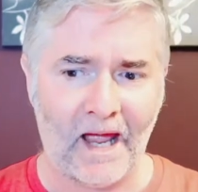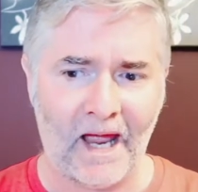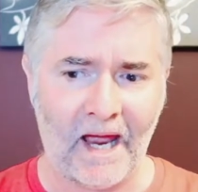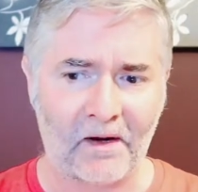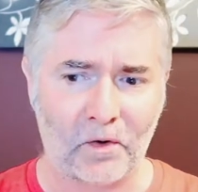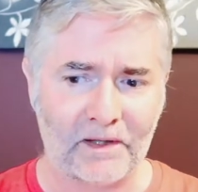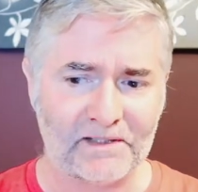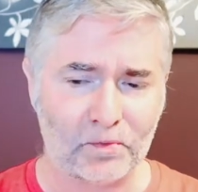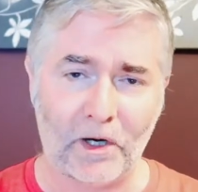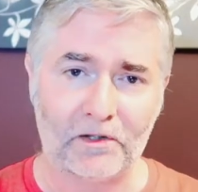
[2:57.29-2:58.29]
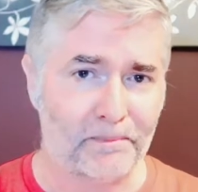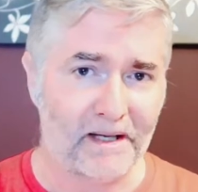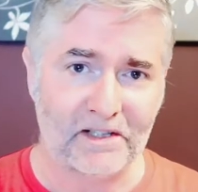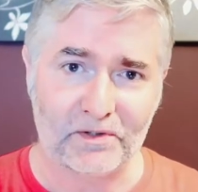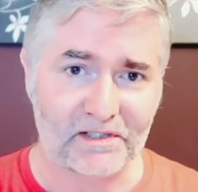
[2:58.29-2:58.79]
and all these wild
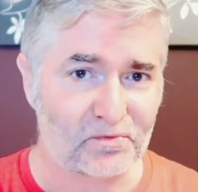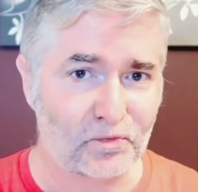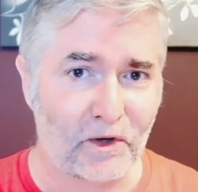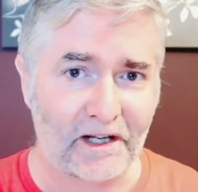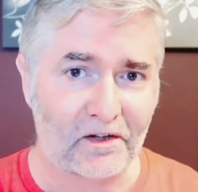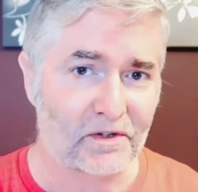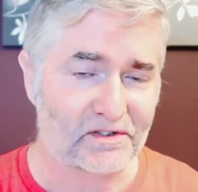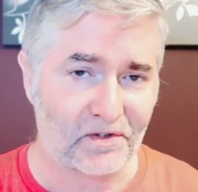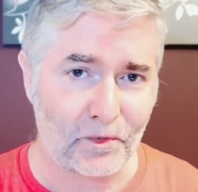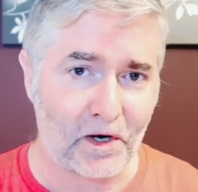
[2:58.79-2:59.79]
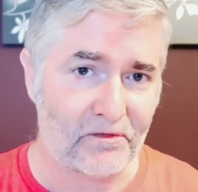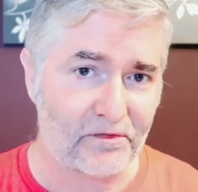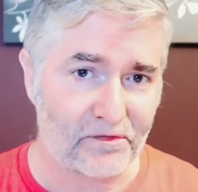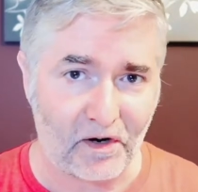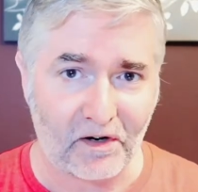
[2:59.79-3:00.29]
pigs were just running across the road in
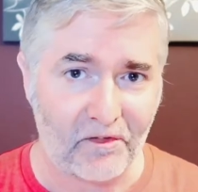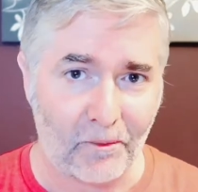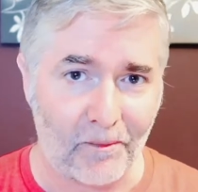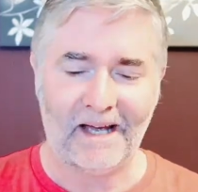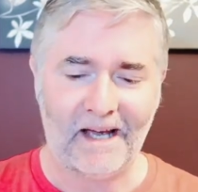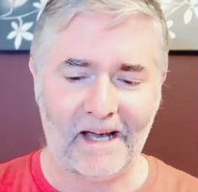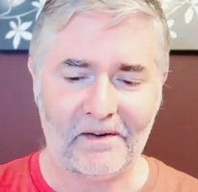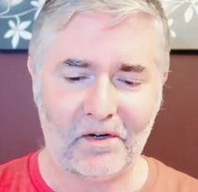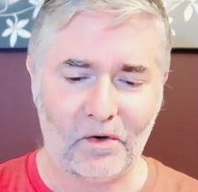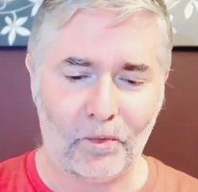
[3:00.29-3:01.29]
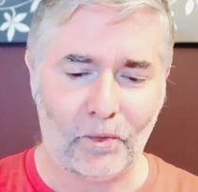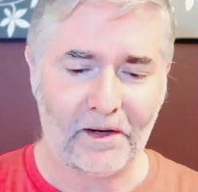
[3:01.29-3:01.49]
front of them. And not